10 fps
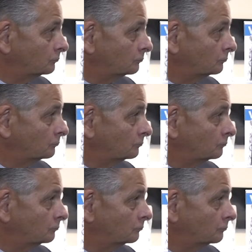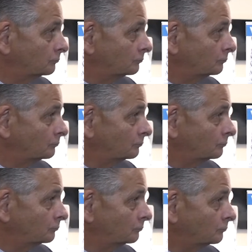
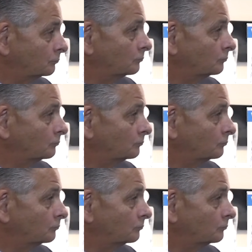This person isn't speaking.